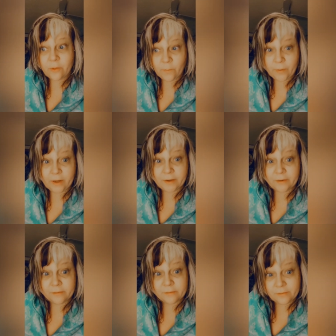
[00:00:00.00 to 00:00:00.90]

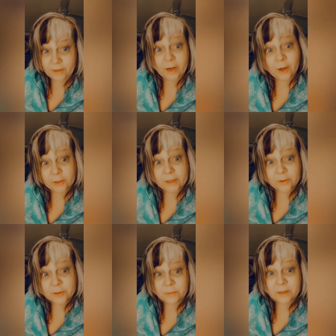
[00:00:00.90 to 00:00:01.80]
when they called
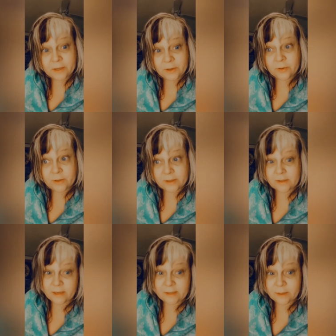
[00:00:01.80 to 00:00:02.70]
out to me, you know, because
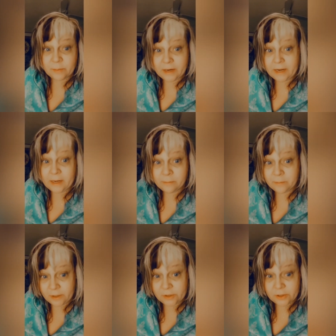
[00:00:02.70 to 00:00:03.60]
they said my name,
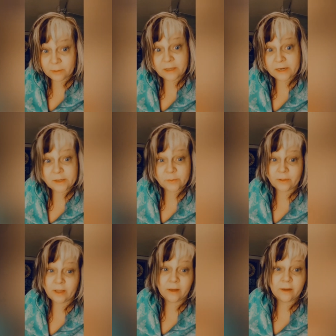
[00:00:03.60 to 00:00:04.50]
each of them ladies, when
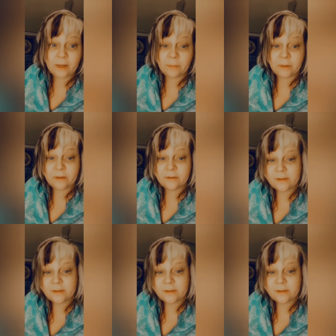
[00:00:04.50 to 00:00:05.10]
they came in.